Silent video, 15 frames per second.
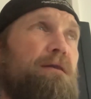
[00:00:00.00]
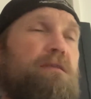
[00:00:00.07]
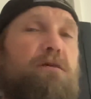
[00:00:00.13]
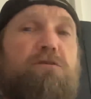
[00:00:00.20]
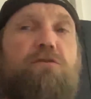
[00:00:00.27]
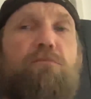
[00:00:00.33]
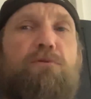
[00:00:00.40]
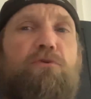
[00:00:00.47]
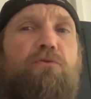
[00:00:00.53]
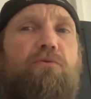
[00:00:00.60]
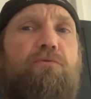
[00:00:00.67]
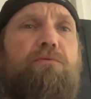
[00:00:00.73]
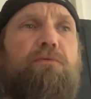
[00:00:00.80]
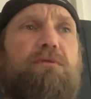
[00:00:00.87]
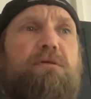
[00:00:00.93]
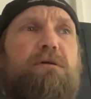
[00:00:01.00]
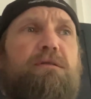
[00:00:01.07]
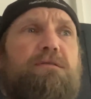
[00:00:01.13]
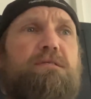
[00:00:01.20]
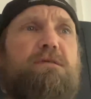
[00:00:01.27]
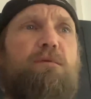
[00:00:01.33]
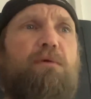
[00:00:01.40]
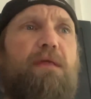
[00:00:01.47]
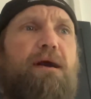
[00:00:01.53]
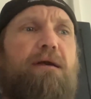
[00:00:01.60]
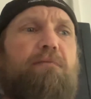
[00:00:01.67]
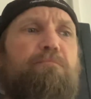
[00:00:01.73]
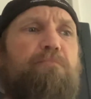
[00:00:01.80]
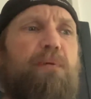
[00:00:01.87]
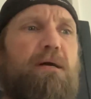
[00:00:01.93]
There's some truth to some of
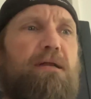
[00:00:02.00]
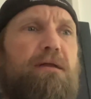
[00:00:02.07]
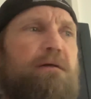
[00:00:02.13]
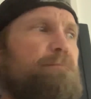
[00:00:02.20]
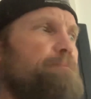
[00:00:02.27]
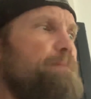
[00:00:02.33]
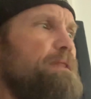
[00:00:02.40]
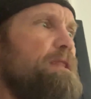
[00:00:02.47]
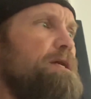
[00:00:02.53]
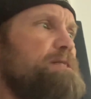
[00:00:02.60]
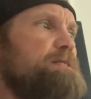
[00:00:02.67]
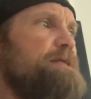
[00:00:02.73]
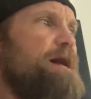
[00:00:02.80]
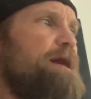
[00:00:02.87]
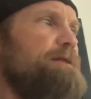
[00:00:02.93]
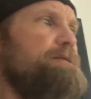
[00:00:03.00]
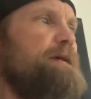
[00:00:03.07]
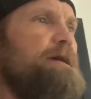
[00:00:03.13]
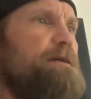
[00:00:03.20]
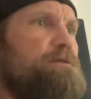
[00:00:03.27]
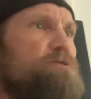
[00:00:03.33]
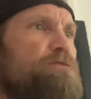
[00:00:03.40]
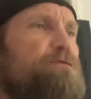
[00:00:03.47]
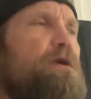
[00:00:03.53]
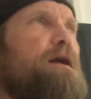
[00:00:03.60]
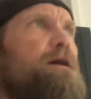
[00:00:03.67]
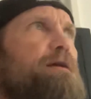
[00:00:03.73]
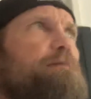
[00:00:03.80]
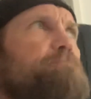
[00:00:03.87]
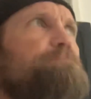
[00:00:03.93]
that, but let's not take it too
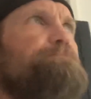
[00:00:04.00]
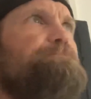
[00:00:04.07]
far.